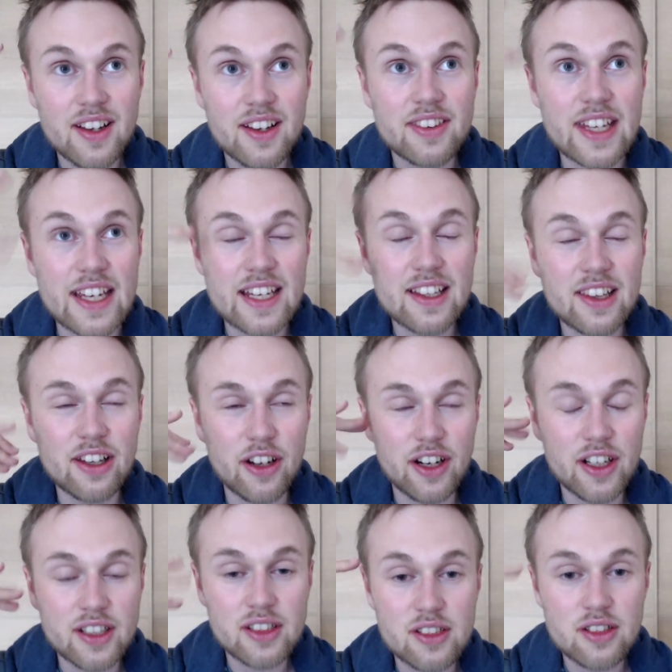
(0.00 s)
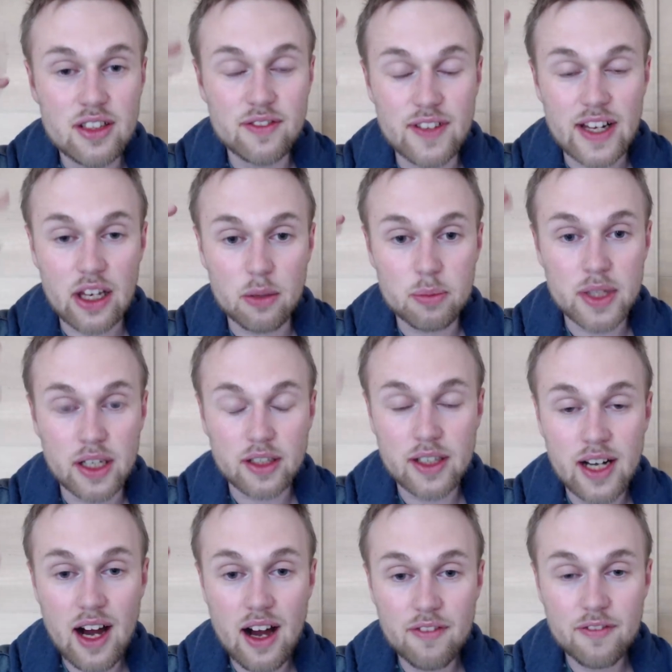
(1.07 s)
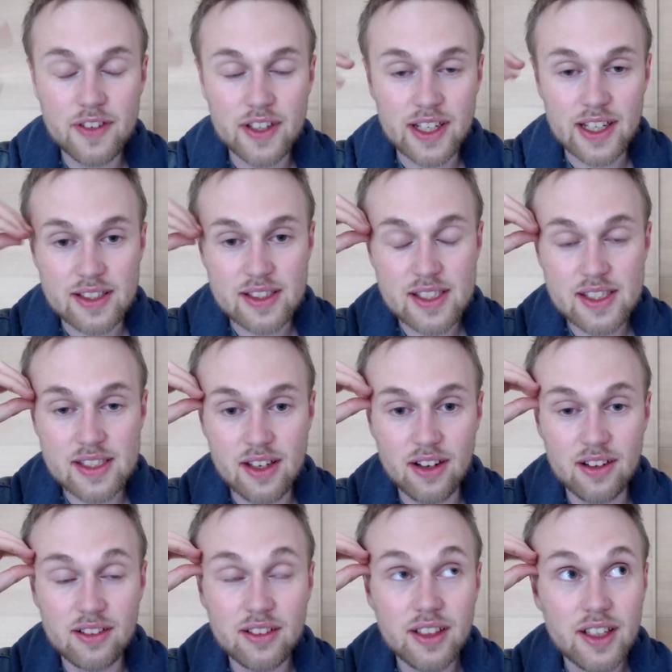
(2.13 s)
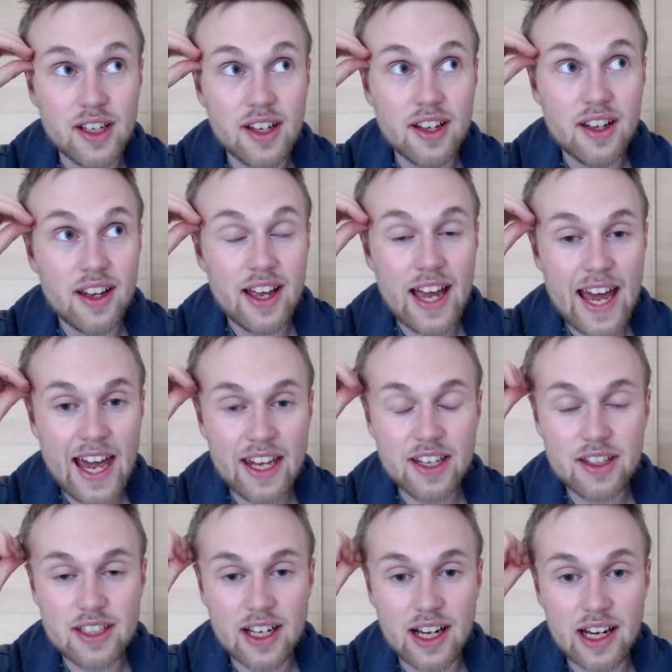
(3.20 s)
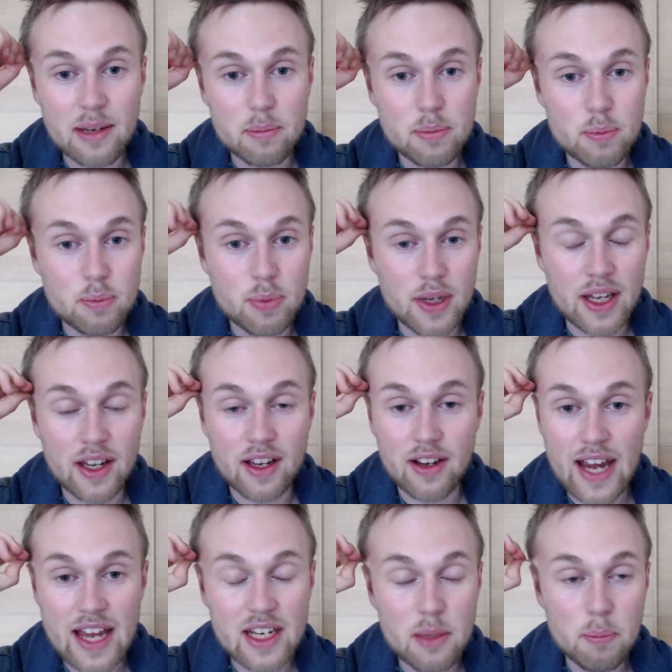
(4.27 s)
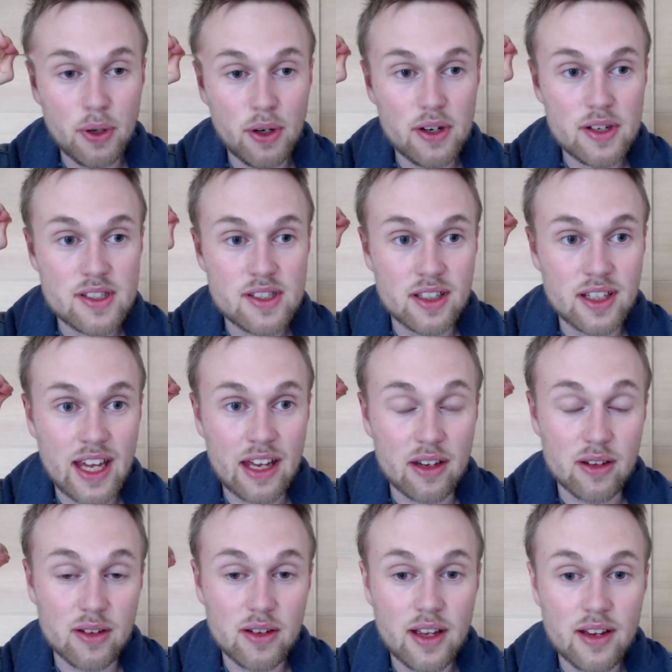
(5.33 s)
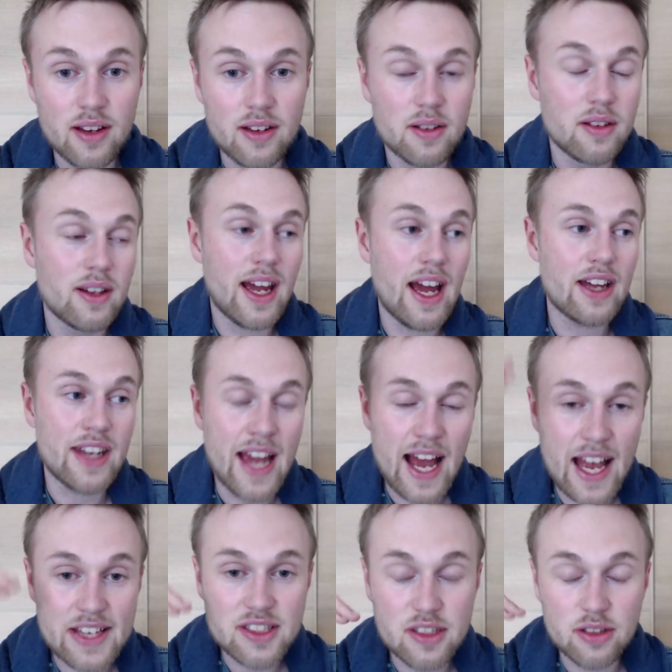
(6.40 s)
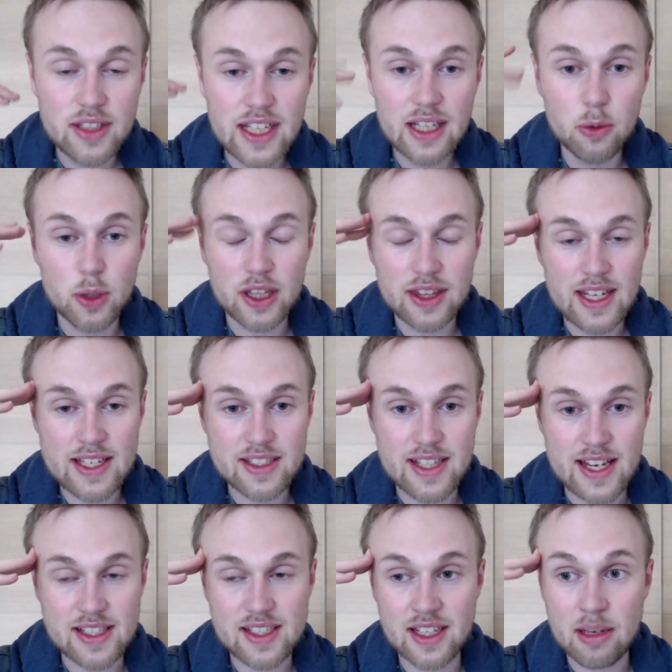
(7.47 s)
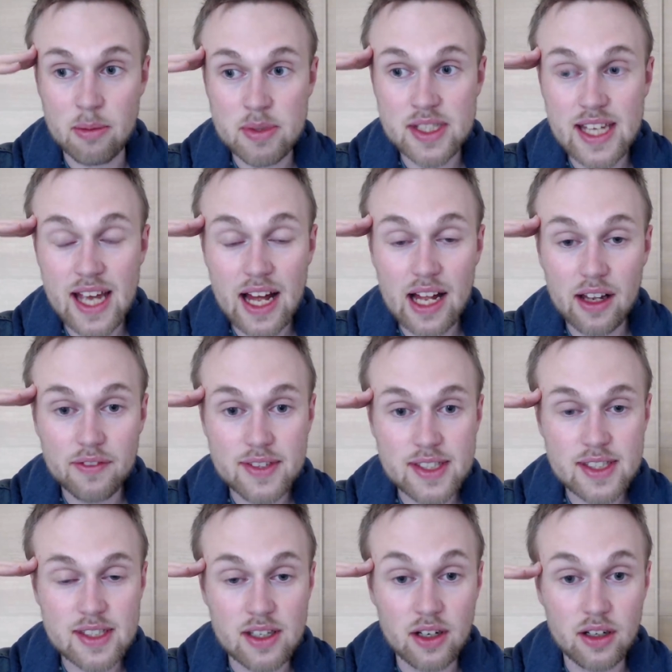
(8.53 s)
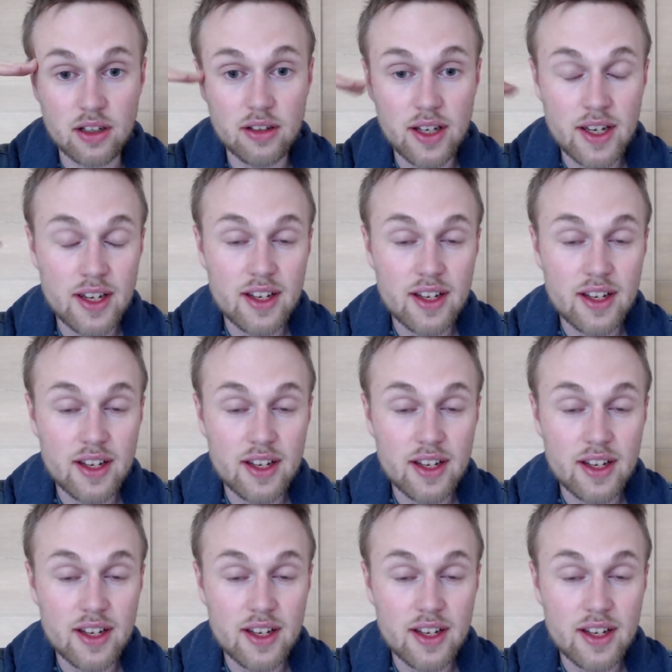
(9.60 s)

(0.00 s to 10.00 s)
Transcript: they learn to develop their confidence. So, any type, uh, any person can and has to deal with these things in themselves. So,